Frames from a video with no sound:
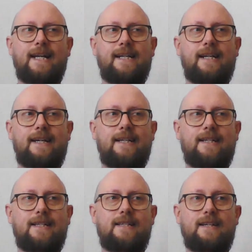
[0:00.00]
And
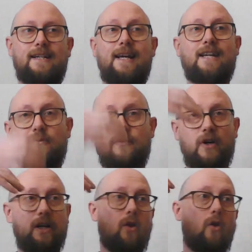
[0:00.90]
it has a
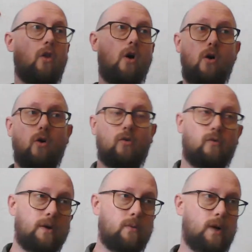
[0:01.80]
very long
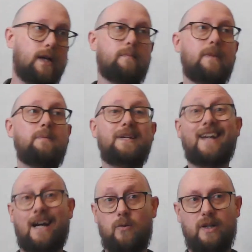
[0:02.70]
runway, and maybe
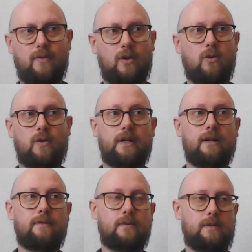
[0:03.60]
now even longer than
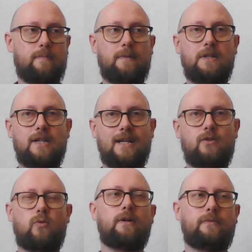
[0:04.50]
ever. It's maybe 10,
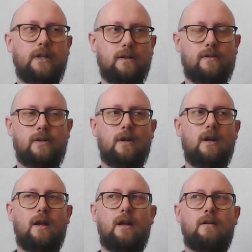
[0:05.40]
12 years.
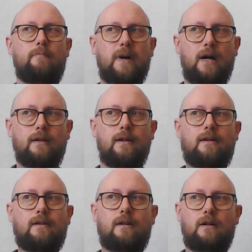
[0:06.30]
But,
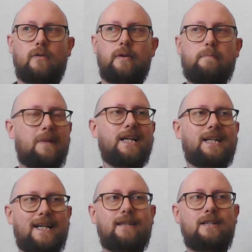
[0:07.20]
the money
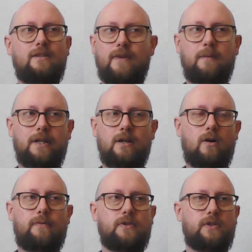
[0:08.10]
that these family
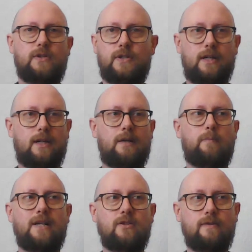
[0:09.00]
offices and
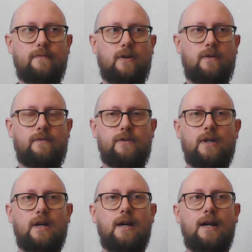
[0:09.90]
pension funds
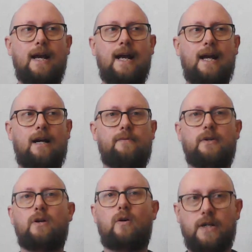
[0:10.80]
have,
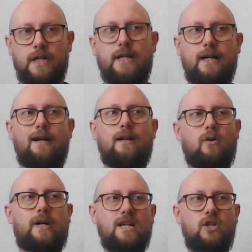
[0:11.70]
under their
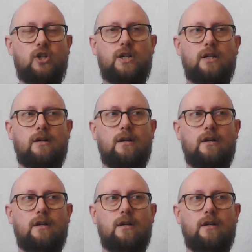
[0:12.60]
allocation,